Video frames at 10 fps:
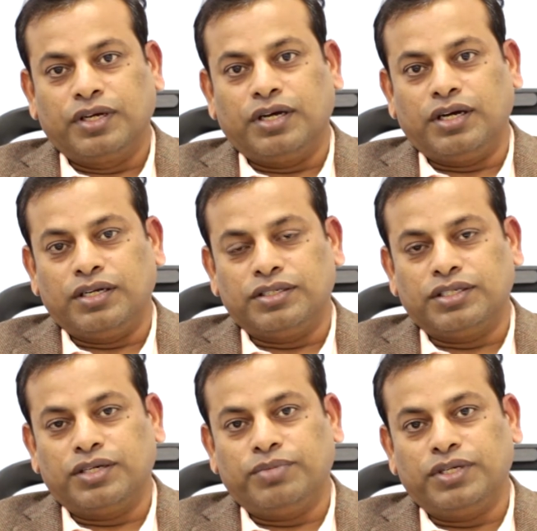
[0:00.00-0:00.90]
And
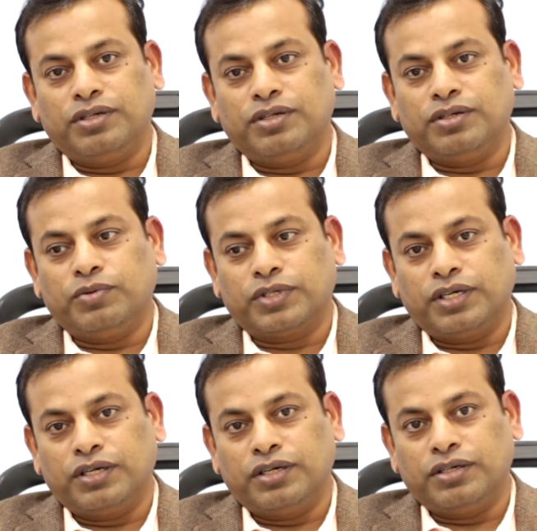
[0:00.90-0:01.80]
I've been uh,
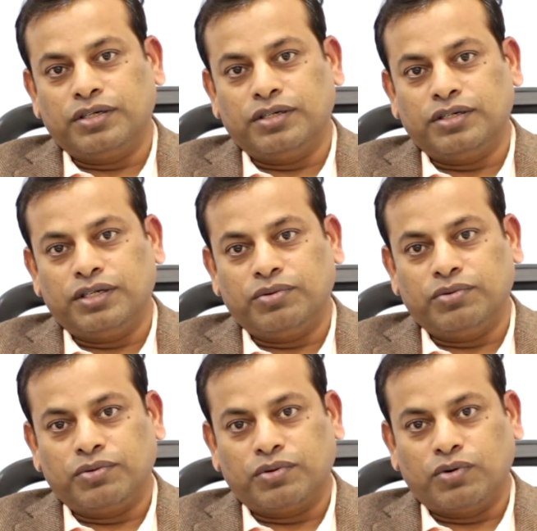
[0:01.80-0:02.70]
working uh,
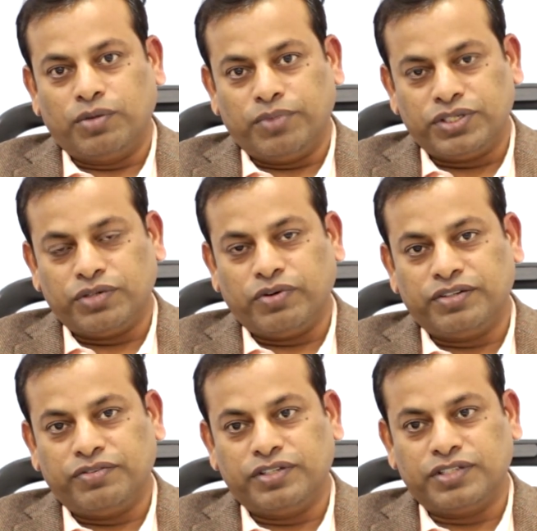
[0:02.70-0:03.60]
in Columbia
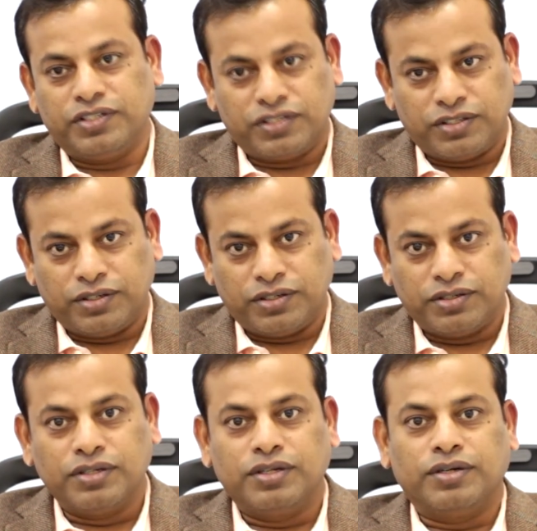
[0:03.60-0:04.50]
Whitefield since
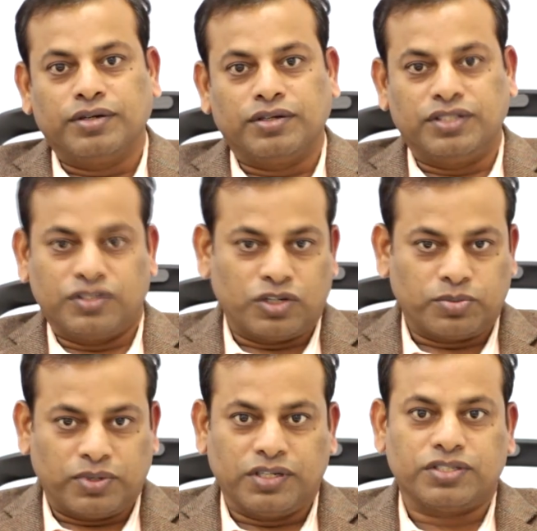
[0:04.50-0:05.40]
this
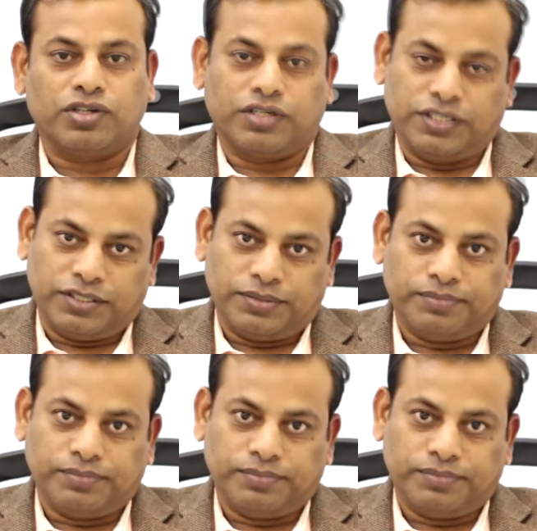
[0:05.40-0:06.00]
hospital has started.